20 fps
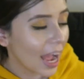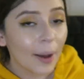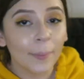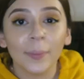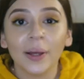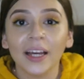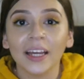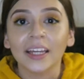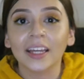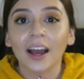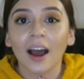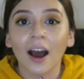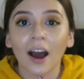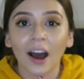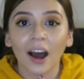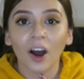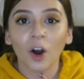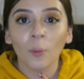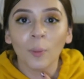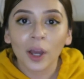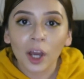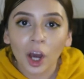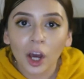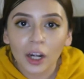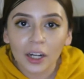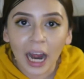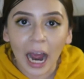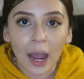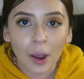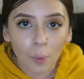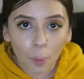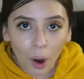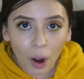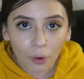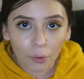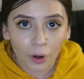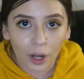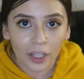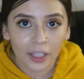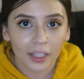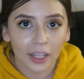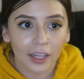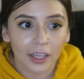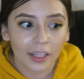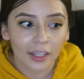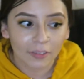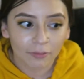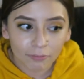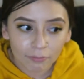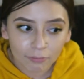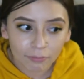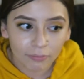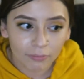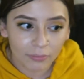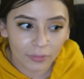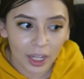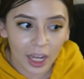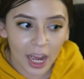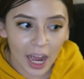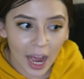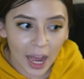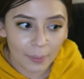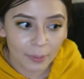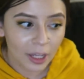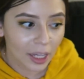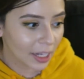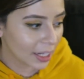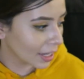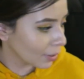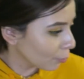I'm like, oh my god, I want one. Like, I'm gonna